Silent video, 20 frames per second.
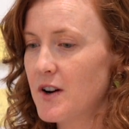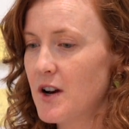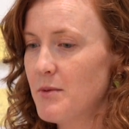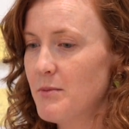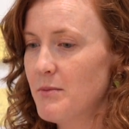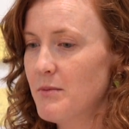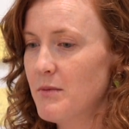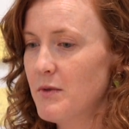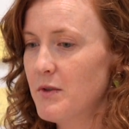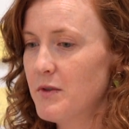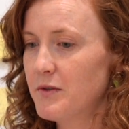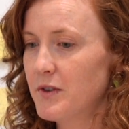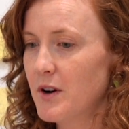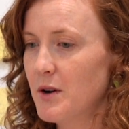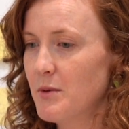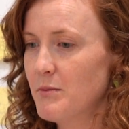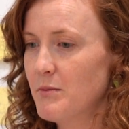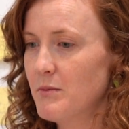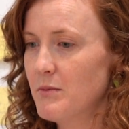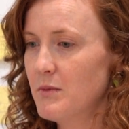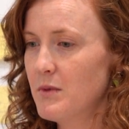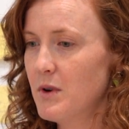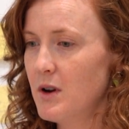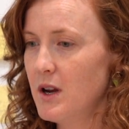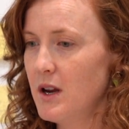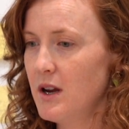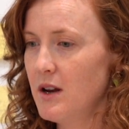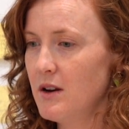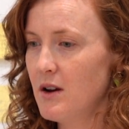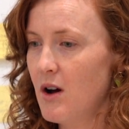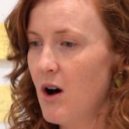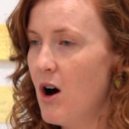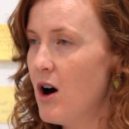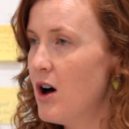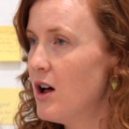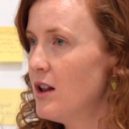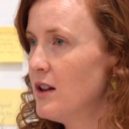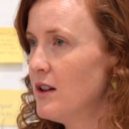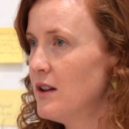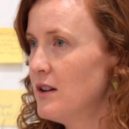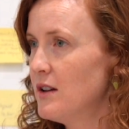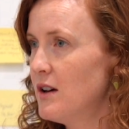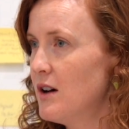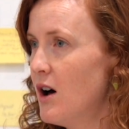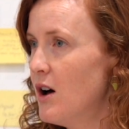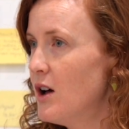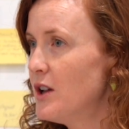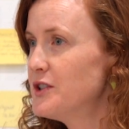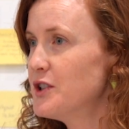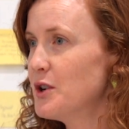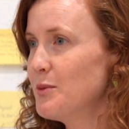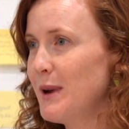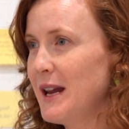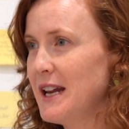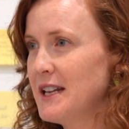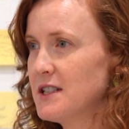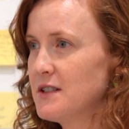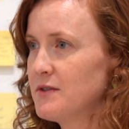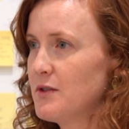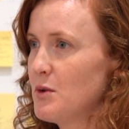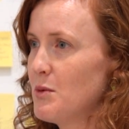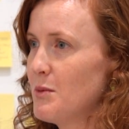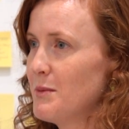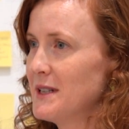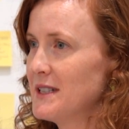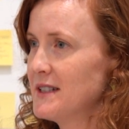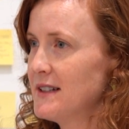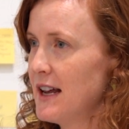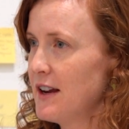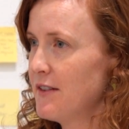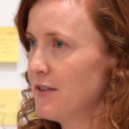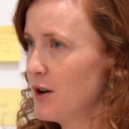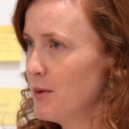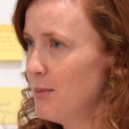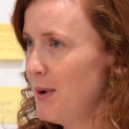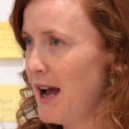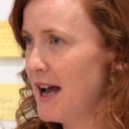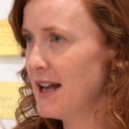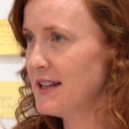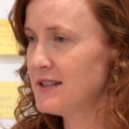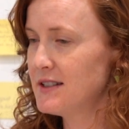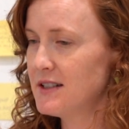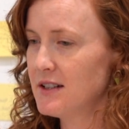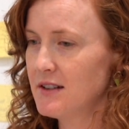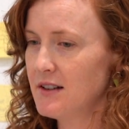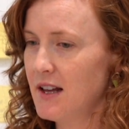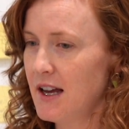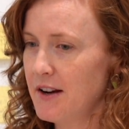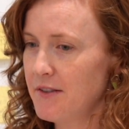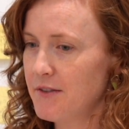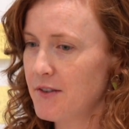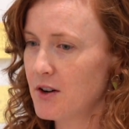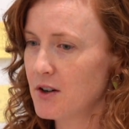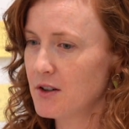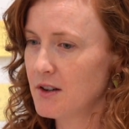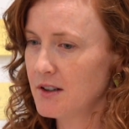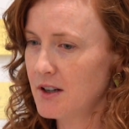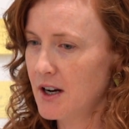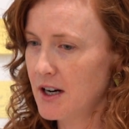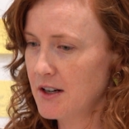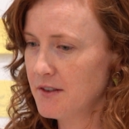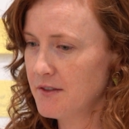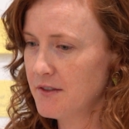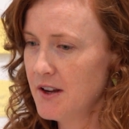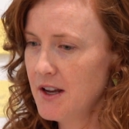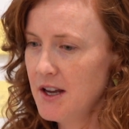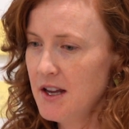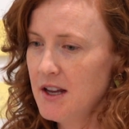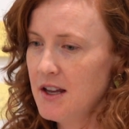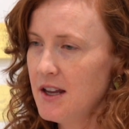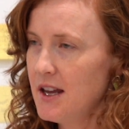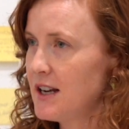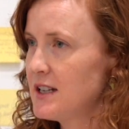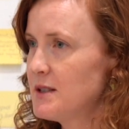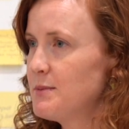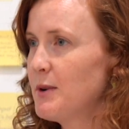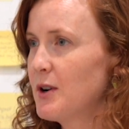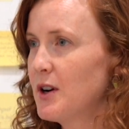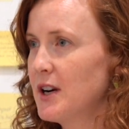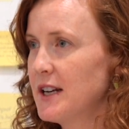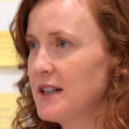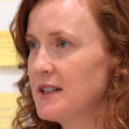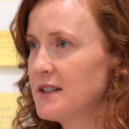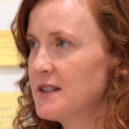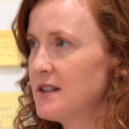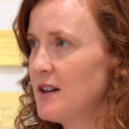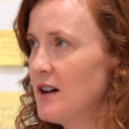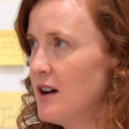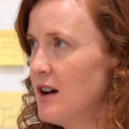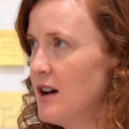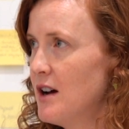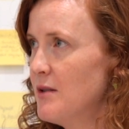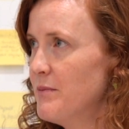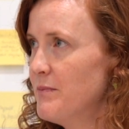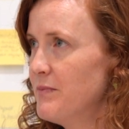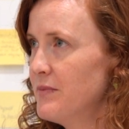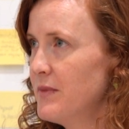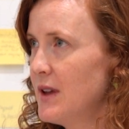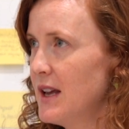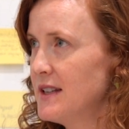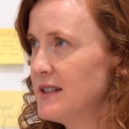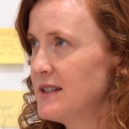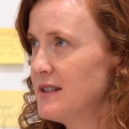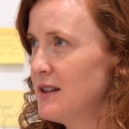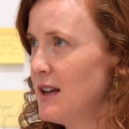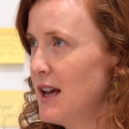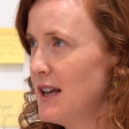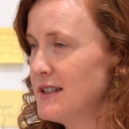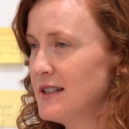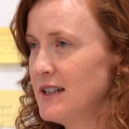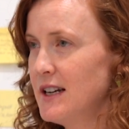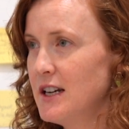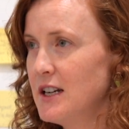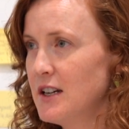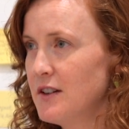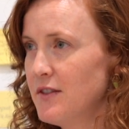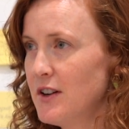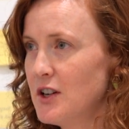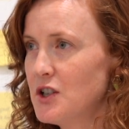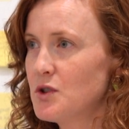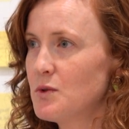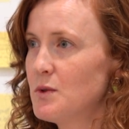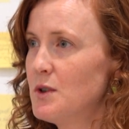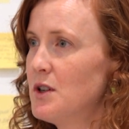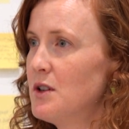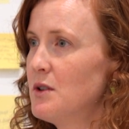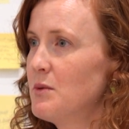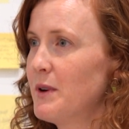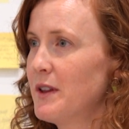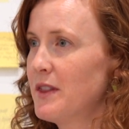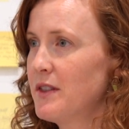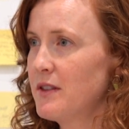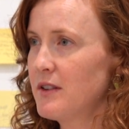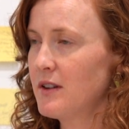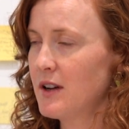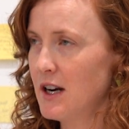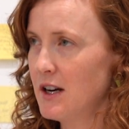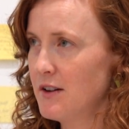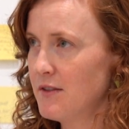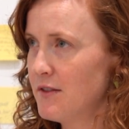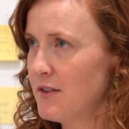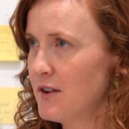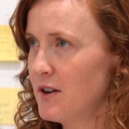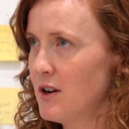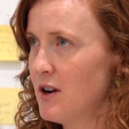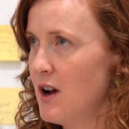from all domains of a woman's life, her past life, her kind of experience as an individual with kind of